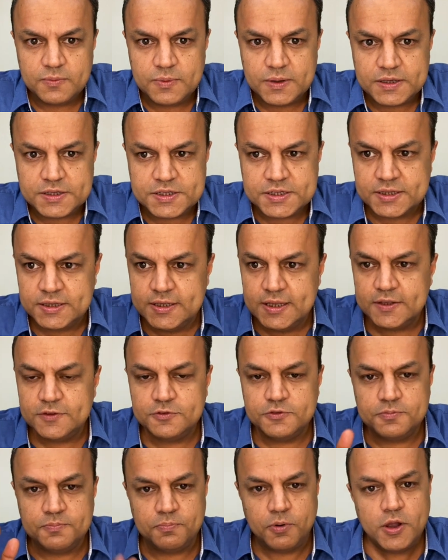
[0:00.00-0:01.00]
which
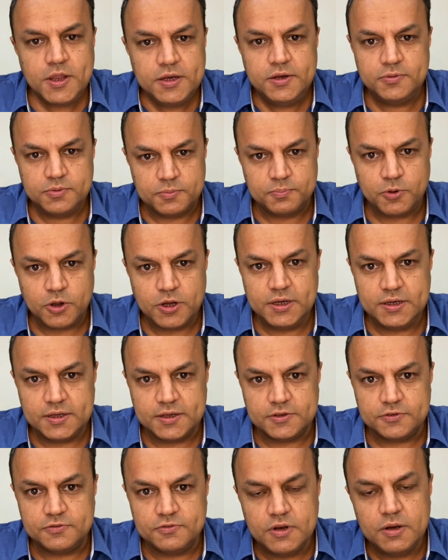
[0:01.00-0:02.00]
this
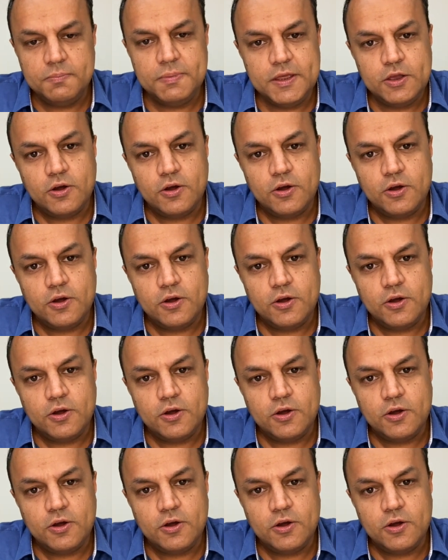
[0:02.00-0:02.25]
pointers will be